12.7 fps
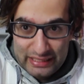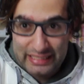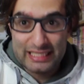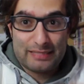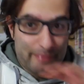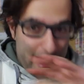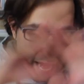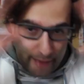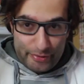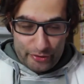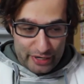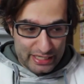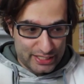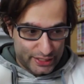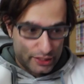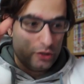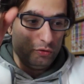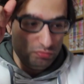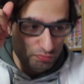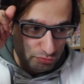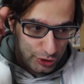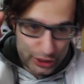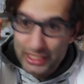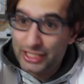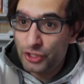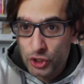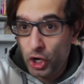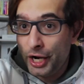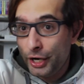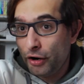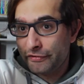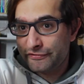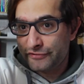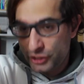disapparate, so she needs to shy off.